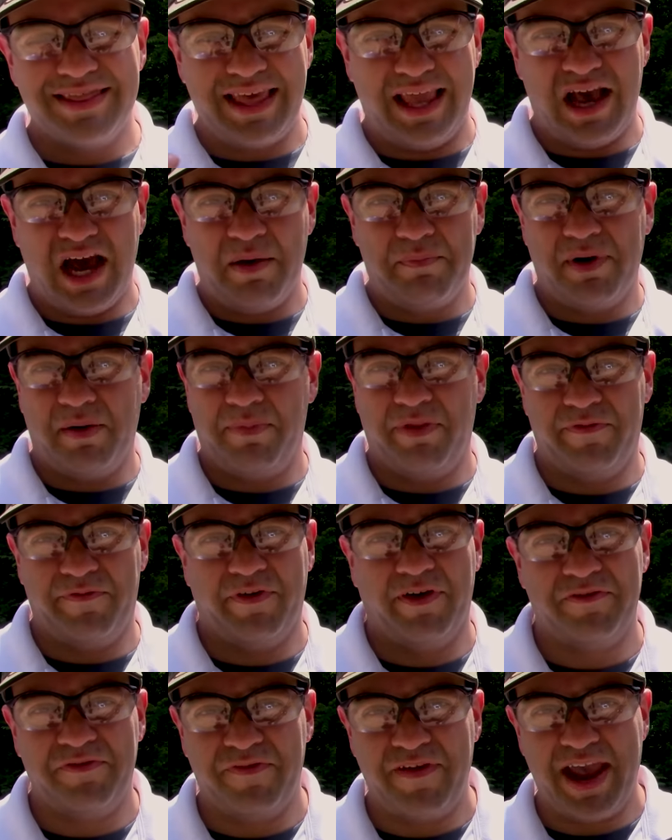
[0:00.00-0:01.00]
they up up the
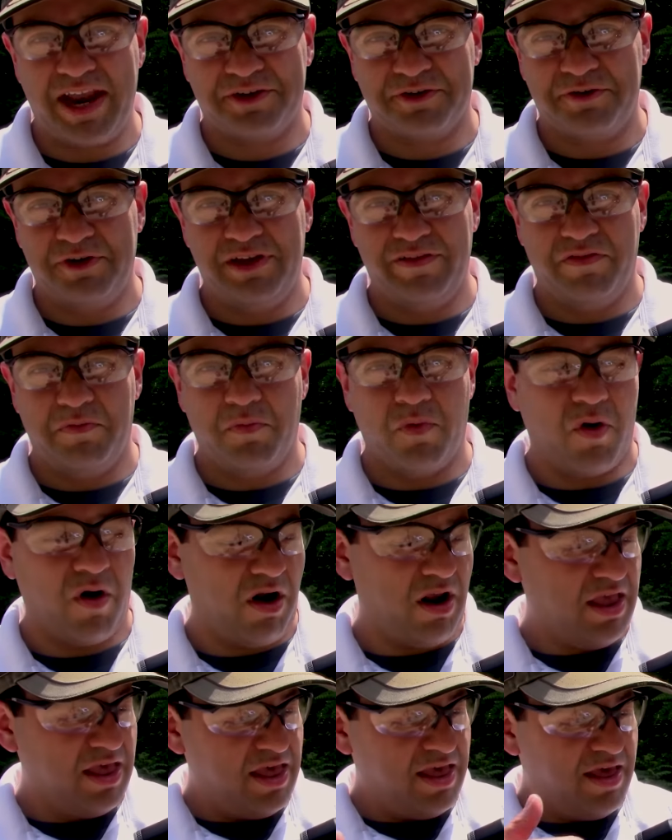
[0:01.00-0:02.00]
fun factor even more
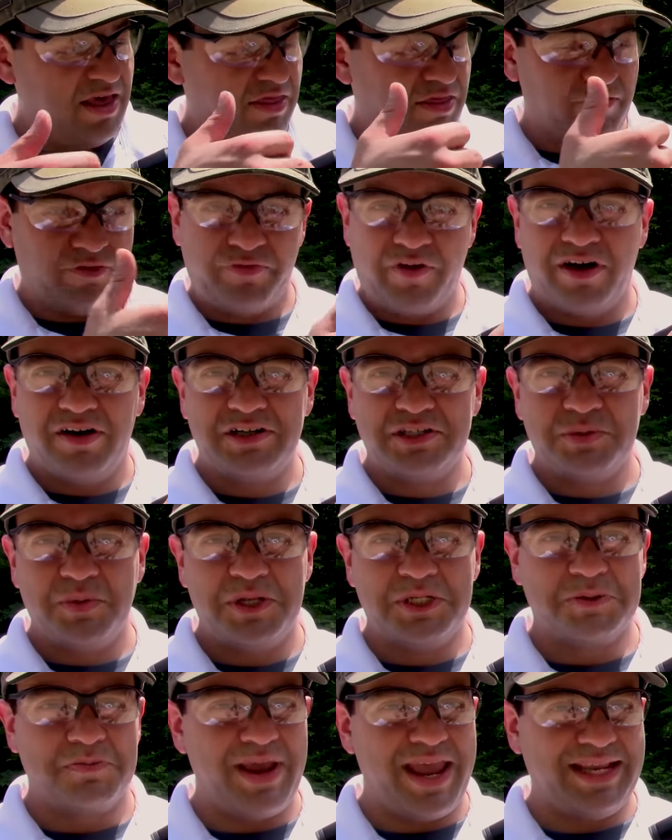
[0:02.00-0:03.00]
the Fire
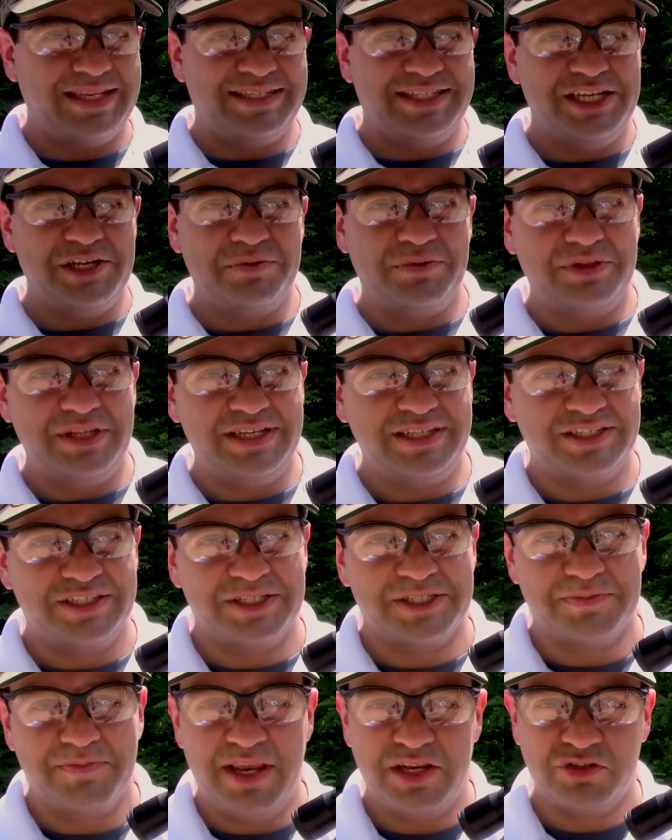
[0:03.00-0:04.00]
Switch magazine release
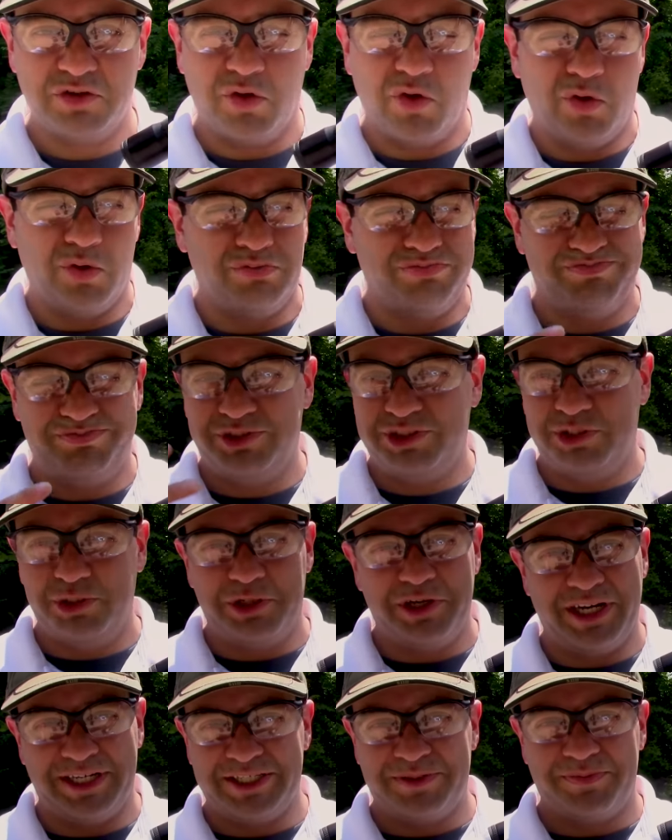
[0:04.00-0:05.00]
just makes the whole
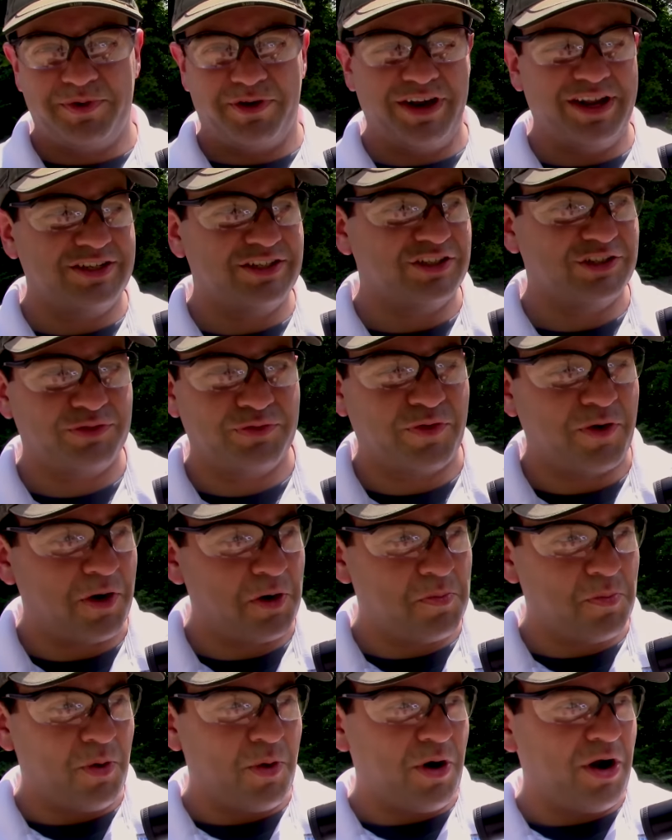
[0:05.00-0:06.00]
shooting experience just far
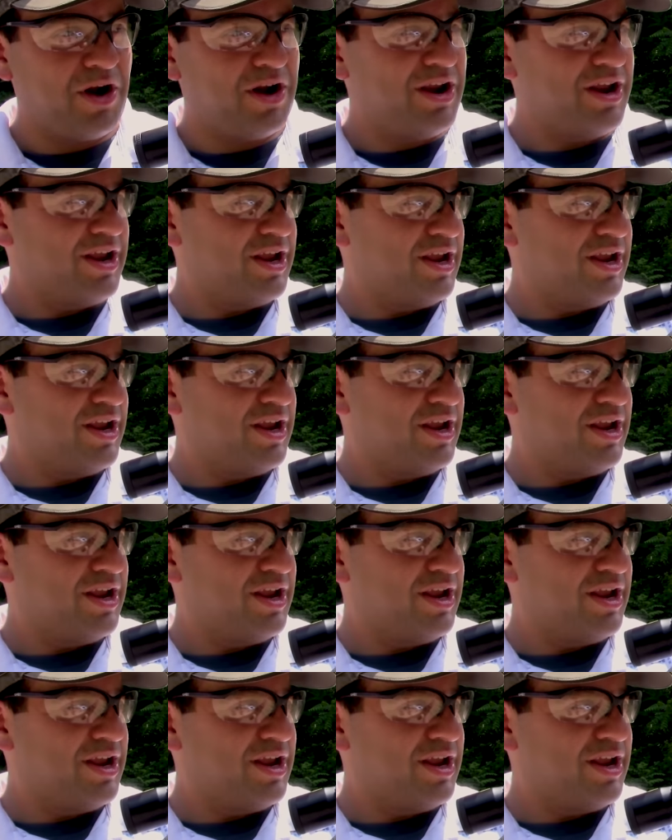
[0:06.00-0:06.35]
more.